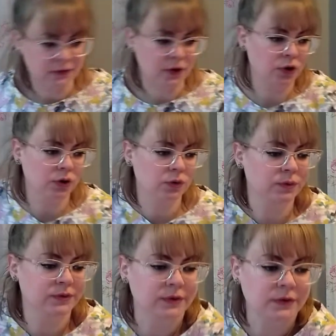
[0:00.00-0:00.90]
I couldn't
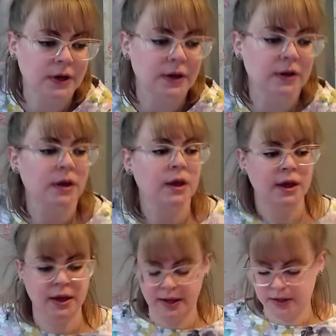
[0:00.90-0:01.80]
resist it.
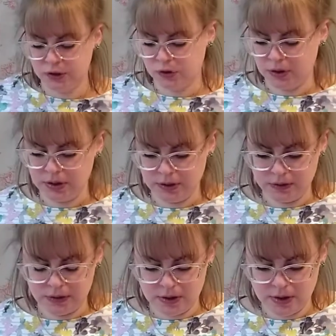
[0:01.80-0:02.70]
Actually, let's
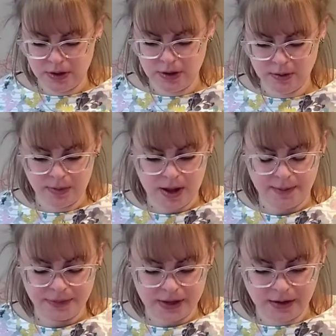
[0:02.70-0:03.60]

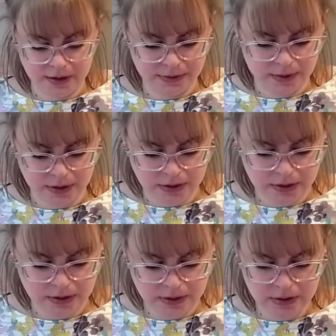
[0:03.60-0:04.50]
pop that on the
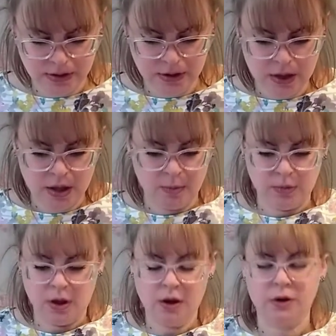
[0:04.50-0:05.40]

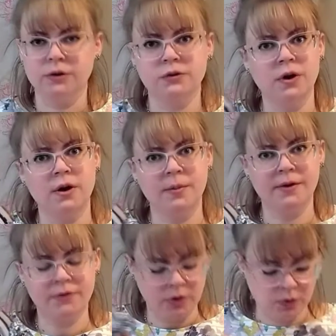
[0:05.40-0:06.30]
blocker. Sorry, I'm
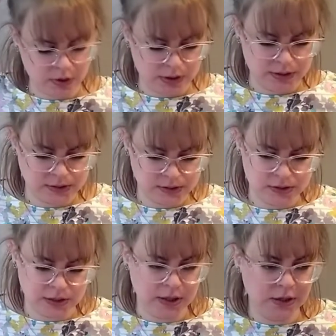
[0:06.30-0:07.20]
not very organized
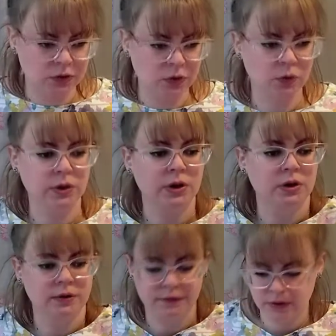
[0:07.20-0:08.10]
today. I totally could have